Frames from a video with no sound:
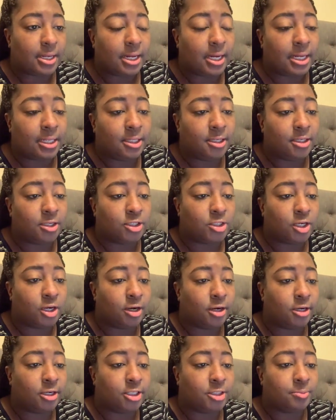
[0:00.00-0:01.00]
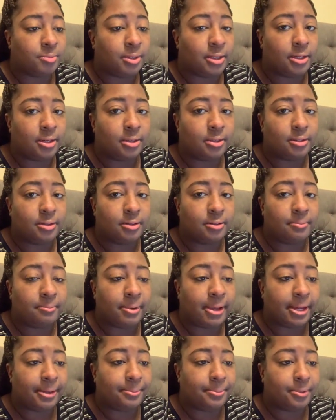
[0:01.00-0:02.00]
need to charge my
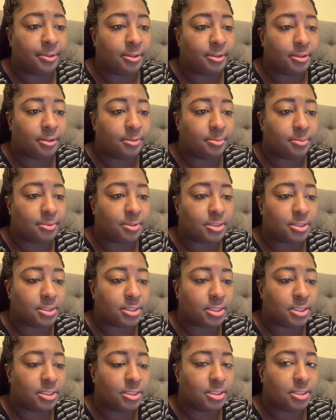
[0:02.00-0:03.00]
MacBook up because it